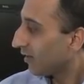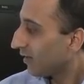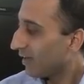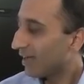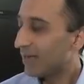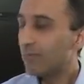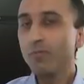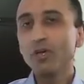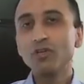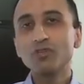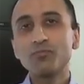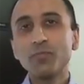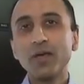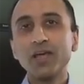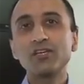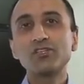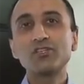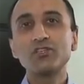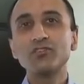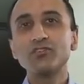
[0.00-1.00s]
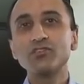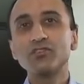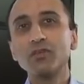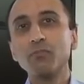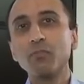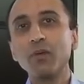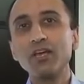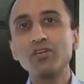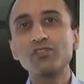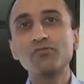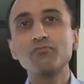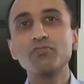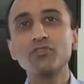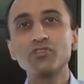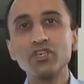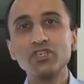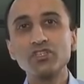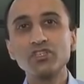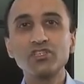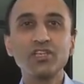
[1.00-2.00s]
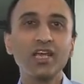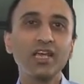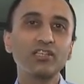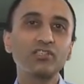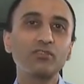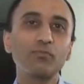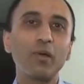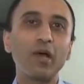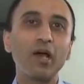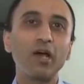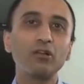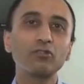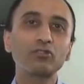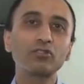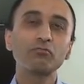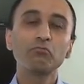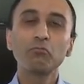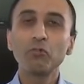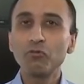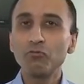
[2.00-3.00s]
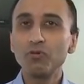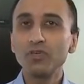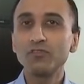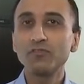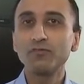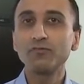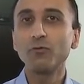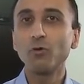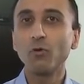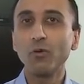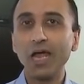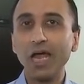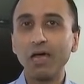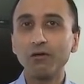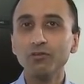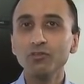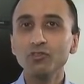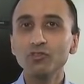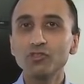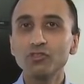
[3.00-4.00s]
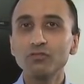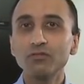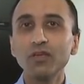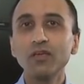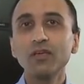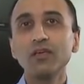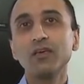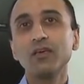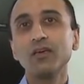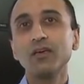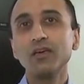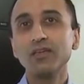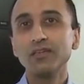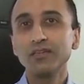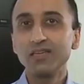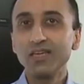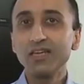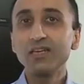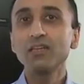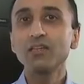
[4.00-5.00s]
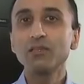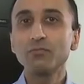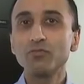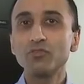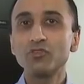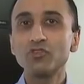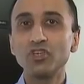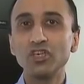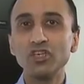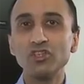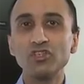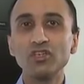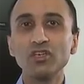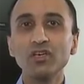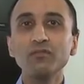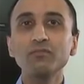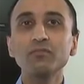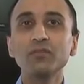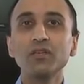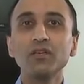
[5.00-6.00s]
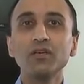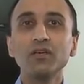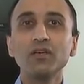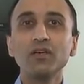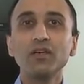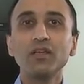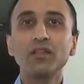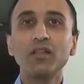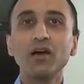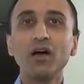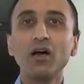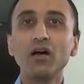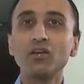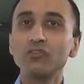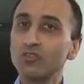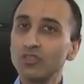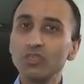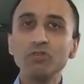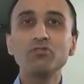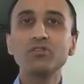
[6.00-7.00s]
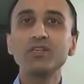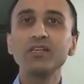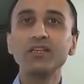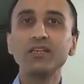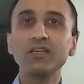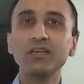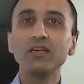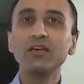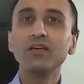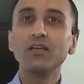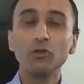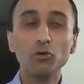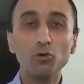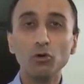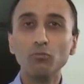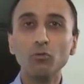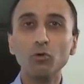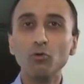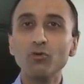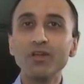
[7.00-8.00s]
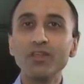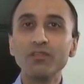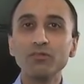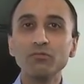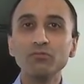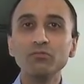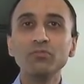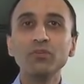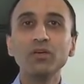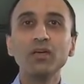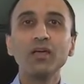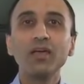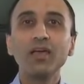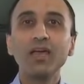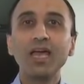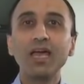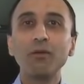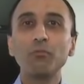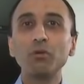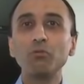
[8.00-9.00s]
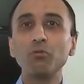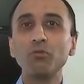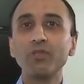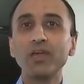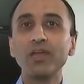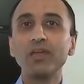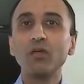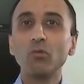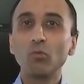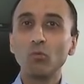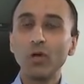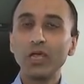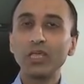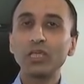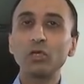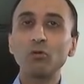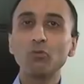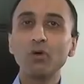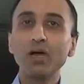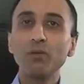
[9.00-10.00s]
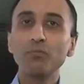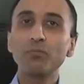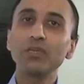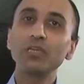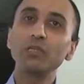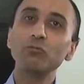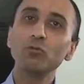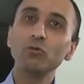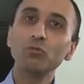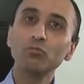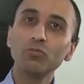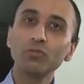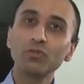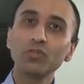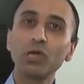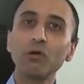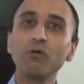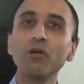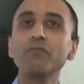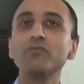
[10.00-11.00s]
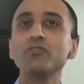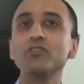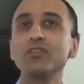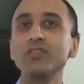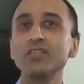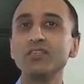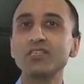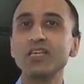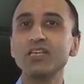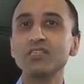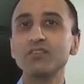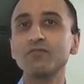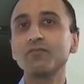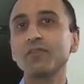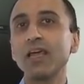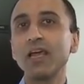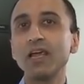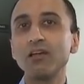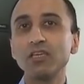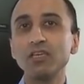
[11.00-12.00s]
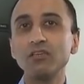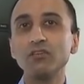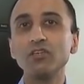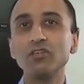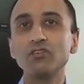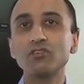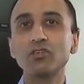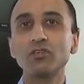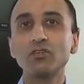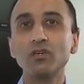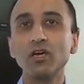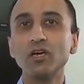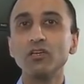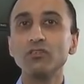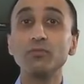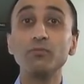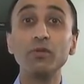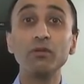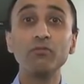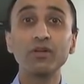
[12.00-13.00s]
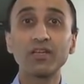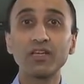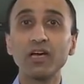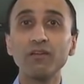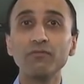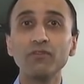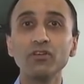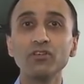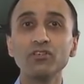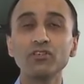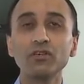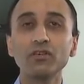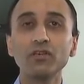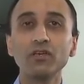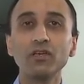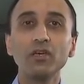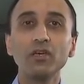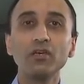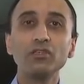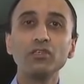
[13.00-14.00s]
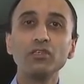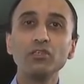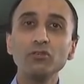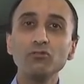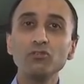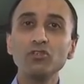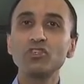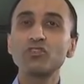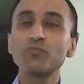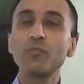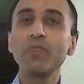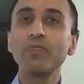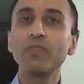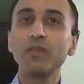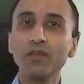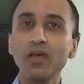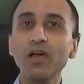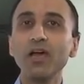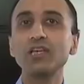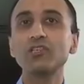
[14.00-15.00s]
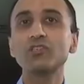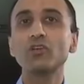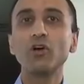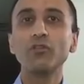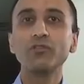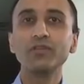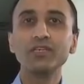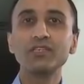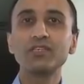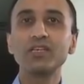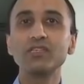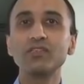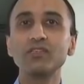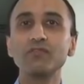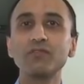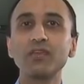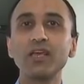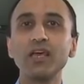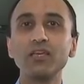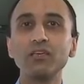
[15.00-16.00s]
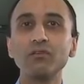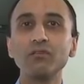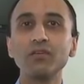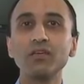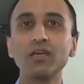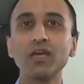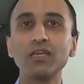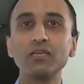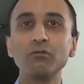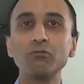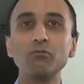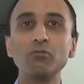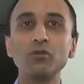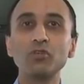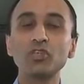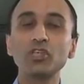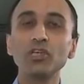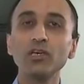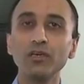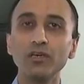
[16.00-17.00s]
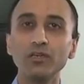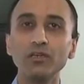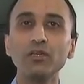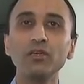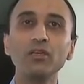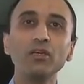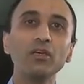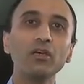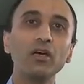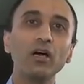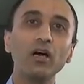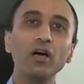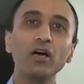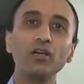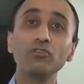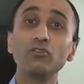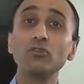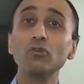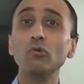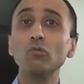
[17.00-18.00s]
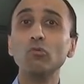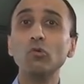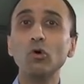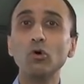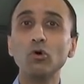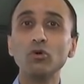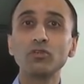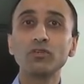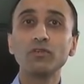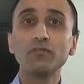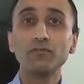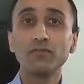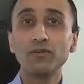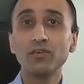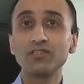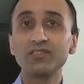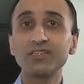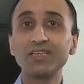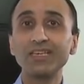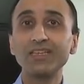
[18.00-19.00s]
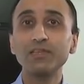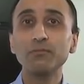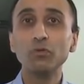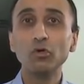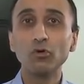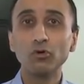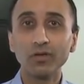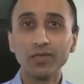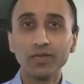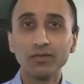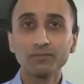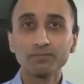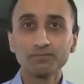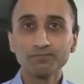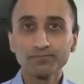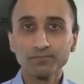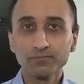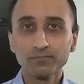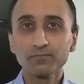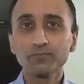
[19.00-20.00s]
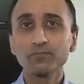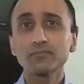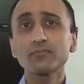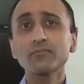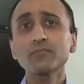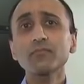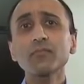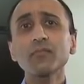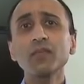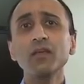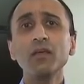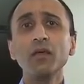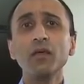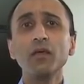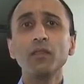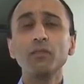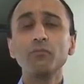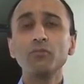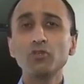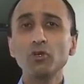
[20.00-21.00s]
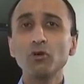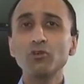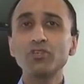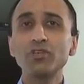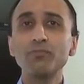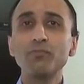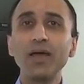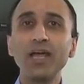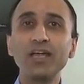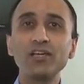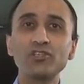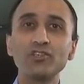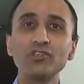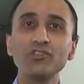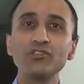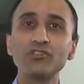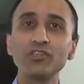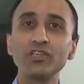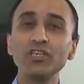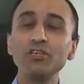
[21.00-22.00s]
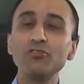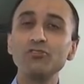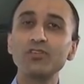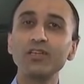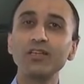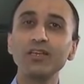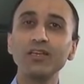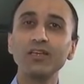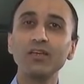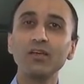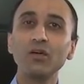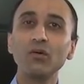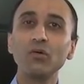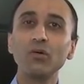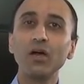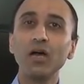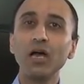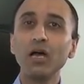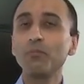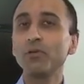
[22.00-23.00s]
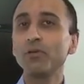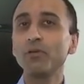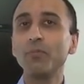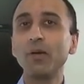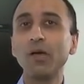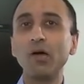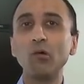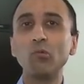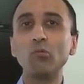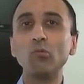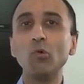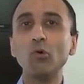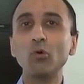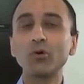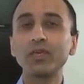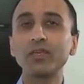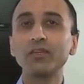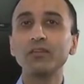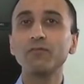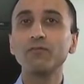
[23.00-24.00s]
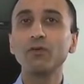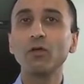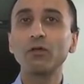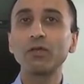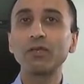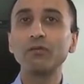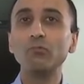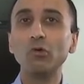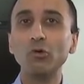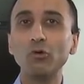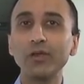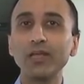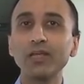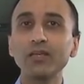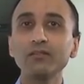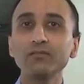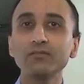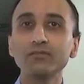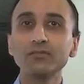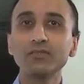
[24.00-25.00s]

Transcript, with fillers: In most patients, the ablation procedure takes about 3 to 4 hours. At the end of the procedure, the heart's usually in a normal rhythm, and we will then wake you up and you will go over to the intensive care unit to be recovered. You usually spend the night on the intensive care unit and you will return to your ward first thing in the morning. The majority of patients are usually up and about walking the following morning.